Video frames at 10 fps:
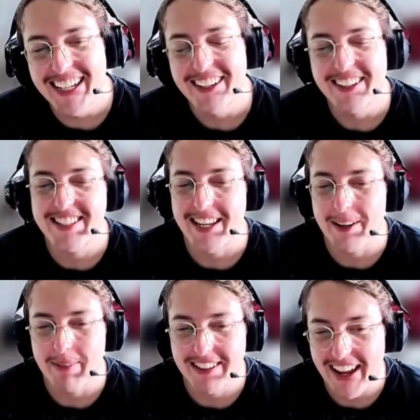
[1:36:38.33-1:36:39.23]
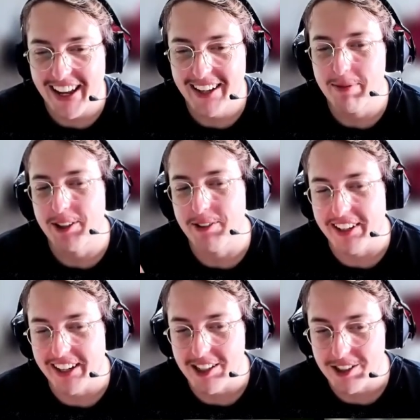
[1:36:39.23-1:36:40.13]
Same attack, but you
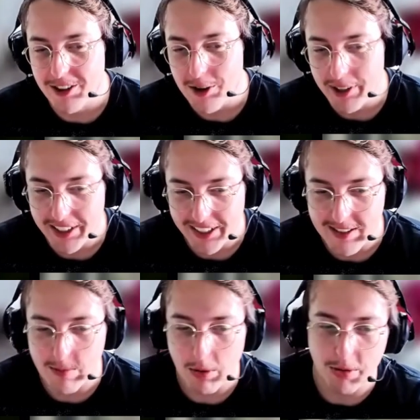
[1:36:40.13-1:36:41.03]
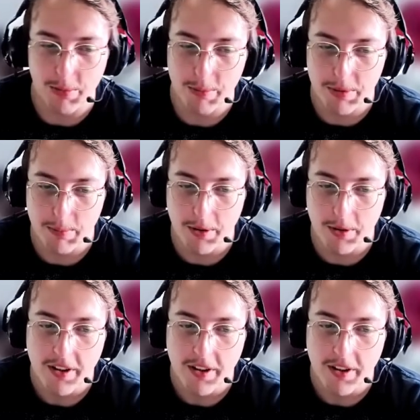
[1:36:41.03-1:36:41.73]
engage in combat against multiple people.